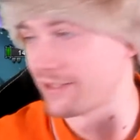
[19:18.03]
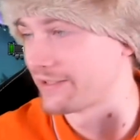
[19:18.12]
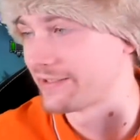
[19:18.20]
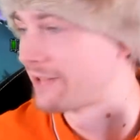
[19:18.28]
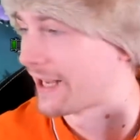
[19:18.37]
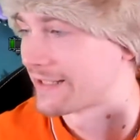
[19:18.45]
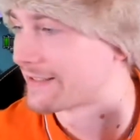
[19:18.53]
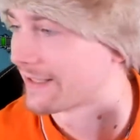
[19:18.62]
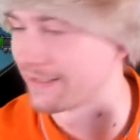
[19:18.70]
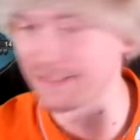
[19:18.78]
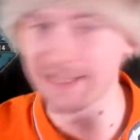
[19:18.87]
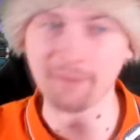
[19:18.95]
just
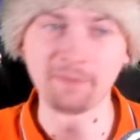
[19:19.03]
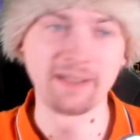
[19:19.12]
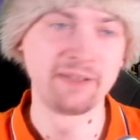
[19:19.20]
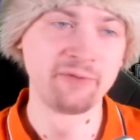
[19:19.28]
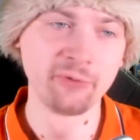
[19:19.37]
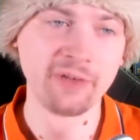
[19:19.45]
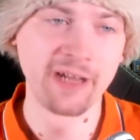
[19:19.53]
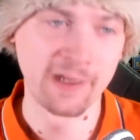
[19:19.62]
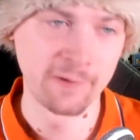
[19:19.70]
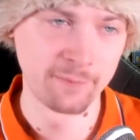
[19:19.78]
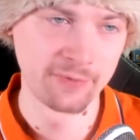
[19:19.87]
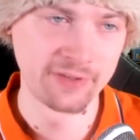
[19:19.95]
Tuscan gameplay, two point
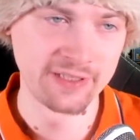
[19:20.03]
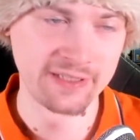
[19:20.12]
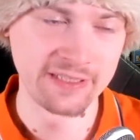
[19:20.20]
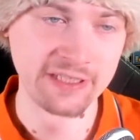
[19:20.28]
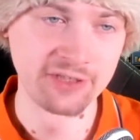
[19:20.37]
five percent